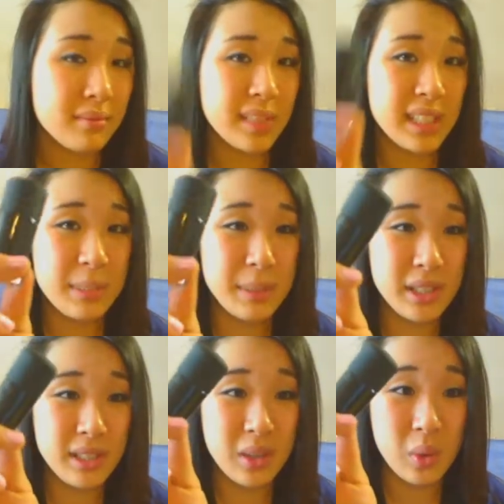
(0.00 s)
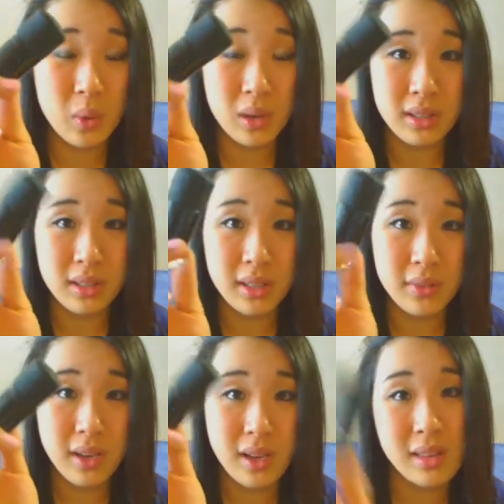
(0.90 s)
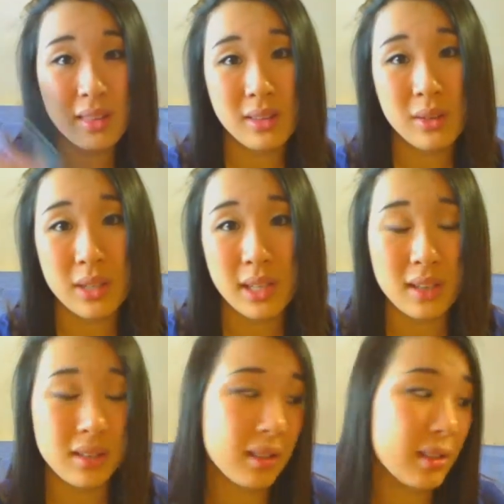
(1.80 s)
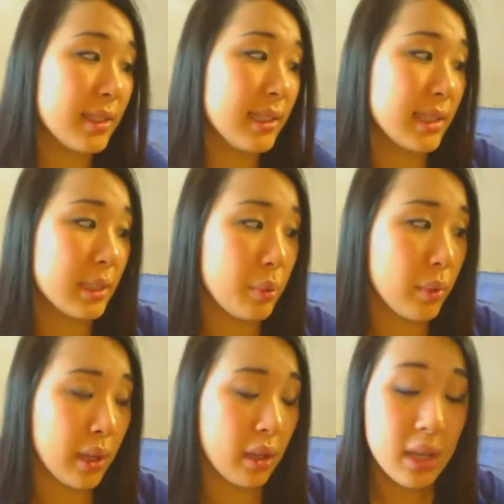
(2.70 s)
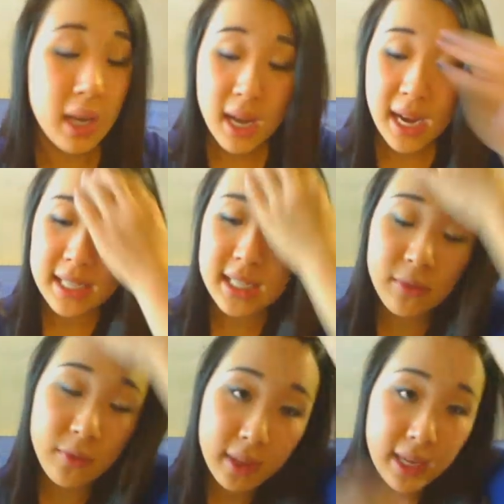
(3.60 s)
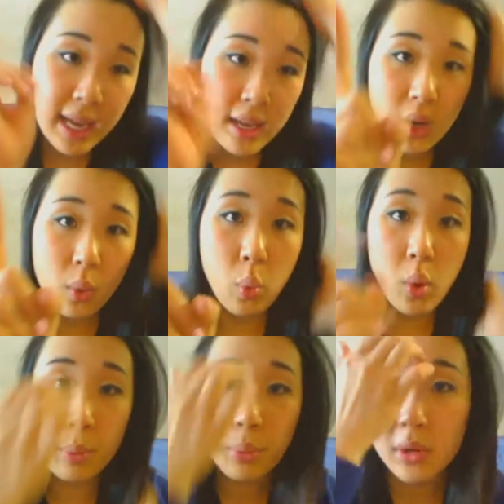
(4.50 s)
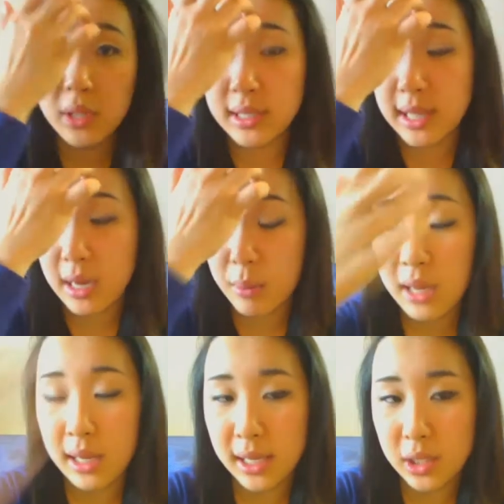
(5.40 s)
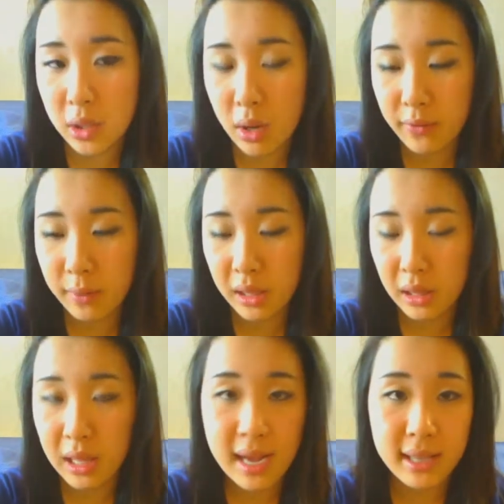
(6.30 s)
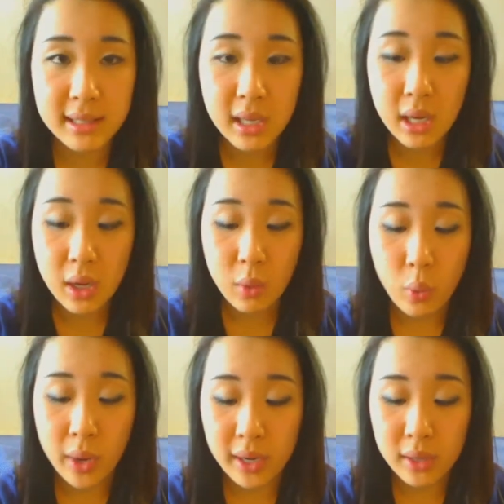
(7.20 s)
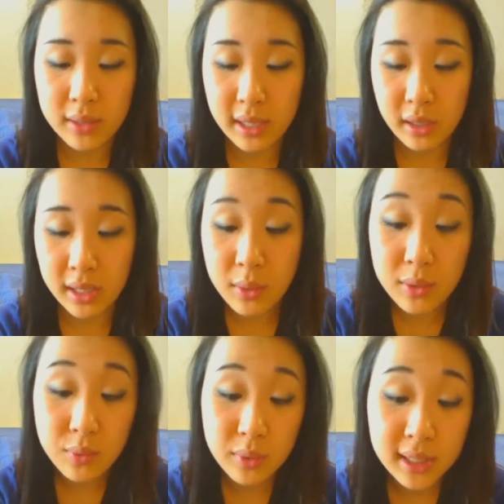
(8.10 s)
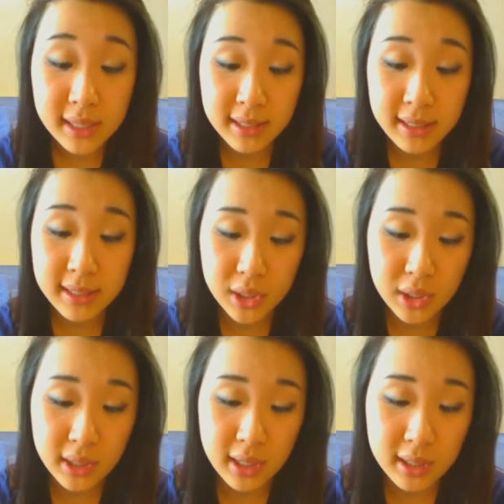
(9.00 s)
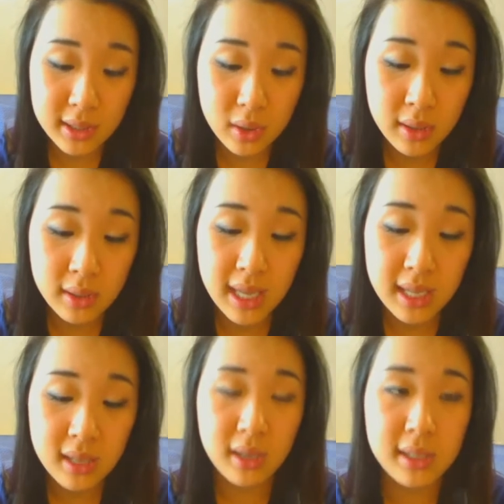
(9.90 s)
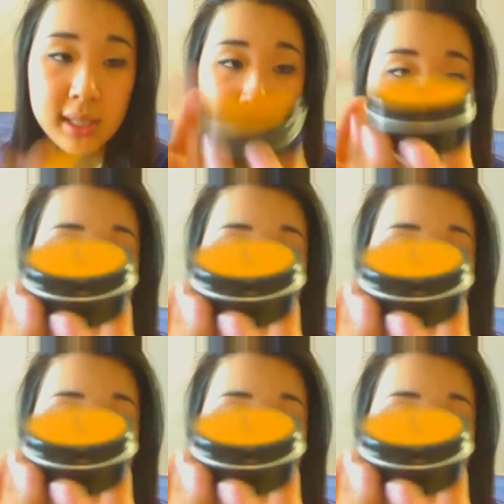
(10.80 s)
especially the quality of it, I think they're going to get a little disappointed. I did forget one purchase that I made that I saw from the last warehouse sale, and I was really excited to actually get it. It's called the Naked Honey Skin